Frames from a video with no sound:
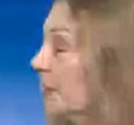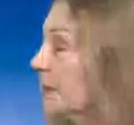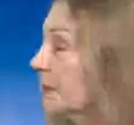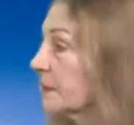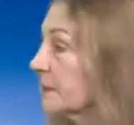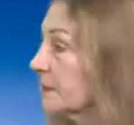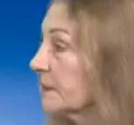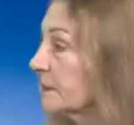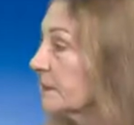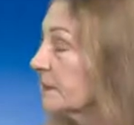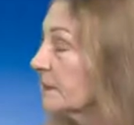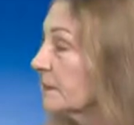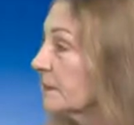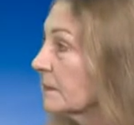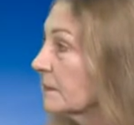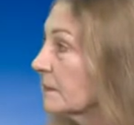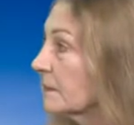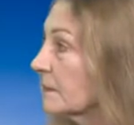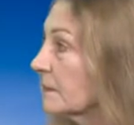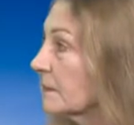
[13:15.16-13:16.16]

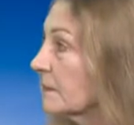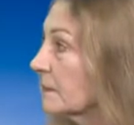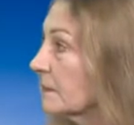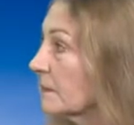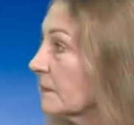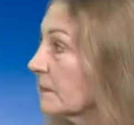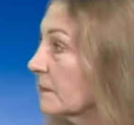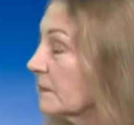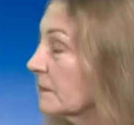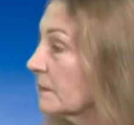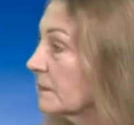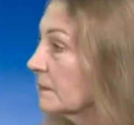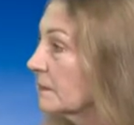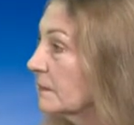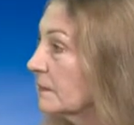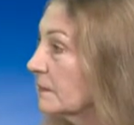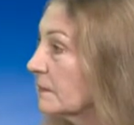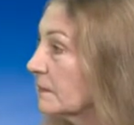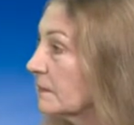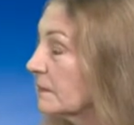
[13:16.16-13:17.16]

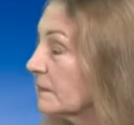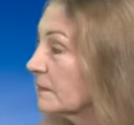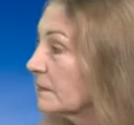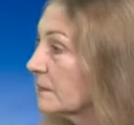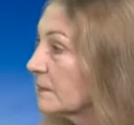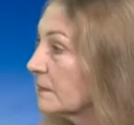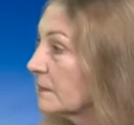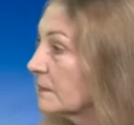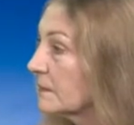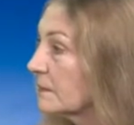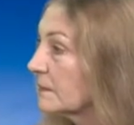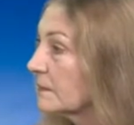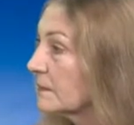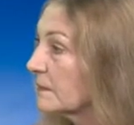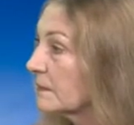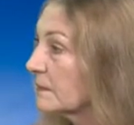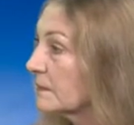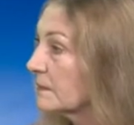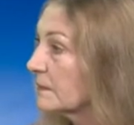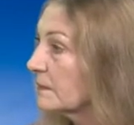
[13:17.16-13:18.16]

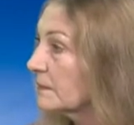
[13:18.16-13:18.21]
[no speech]